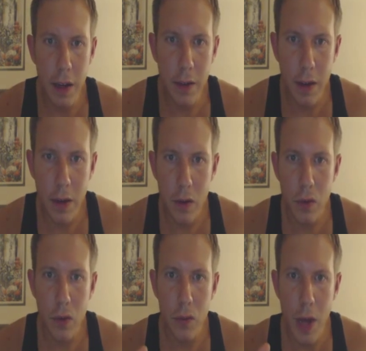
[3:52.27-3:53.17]
Secondly,
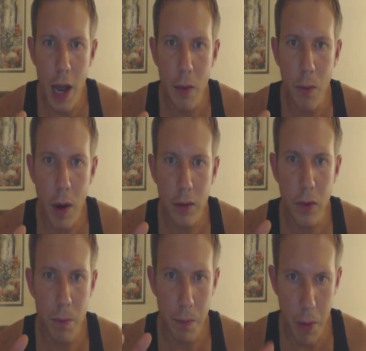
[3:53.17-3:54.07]
you do not
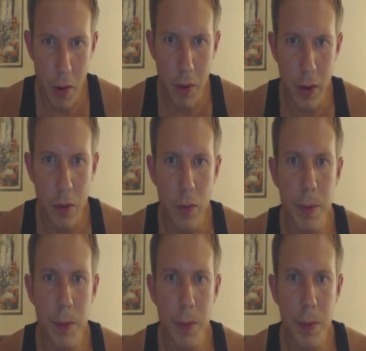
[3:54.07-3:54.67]
want to burn.